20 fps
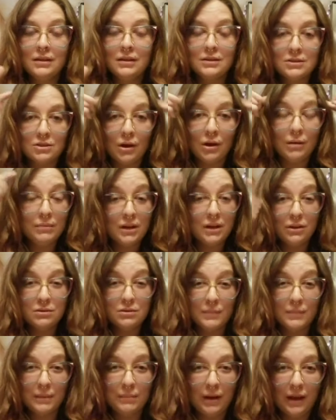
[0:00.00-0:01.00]
So I'm going to
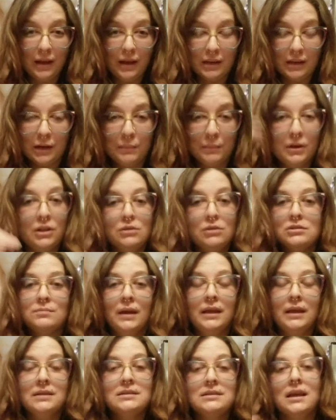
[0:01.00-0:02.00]
use my mind, and I'm going to use
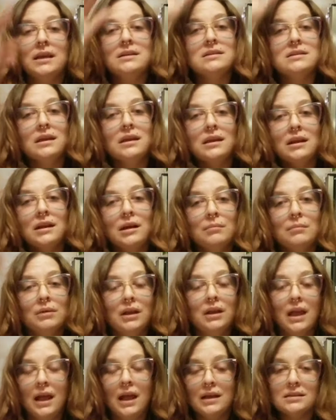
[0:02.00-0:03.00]
my intent, and I'm going
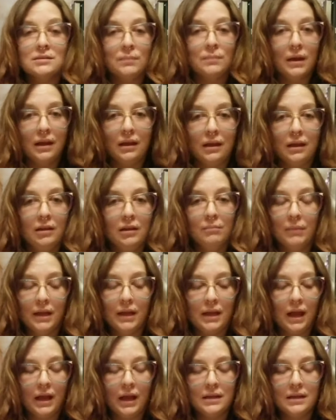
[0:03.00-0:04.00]
to ask my
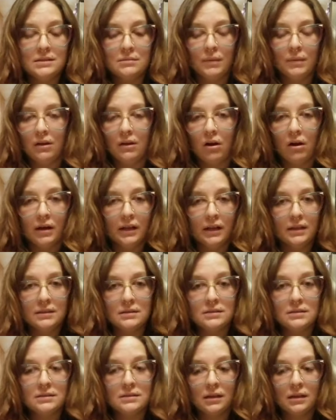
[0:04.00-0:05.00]
guides and my
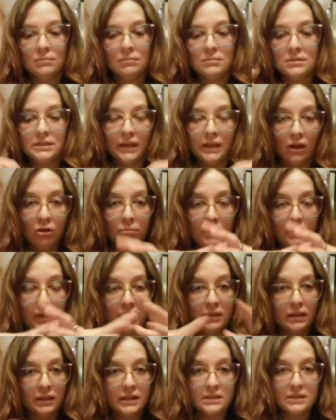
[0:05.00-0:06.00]
guardians to help me
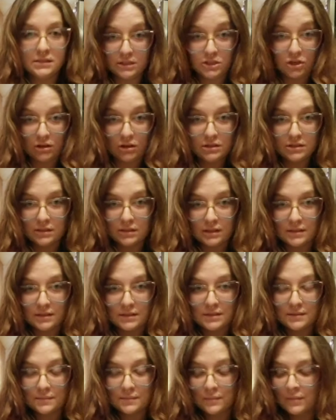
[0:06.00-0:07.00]
cleanse and charge
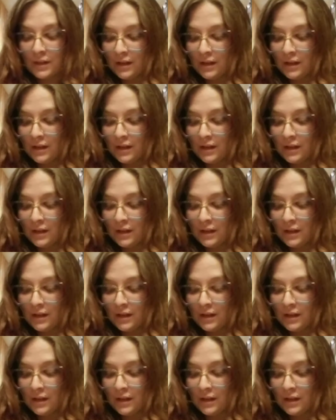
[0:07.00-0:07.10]
this.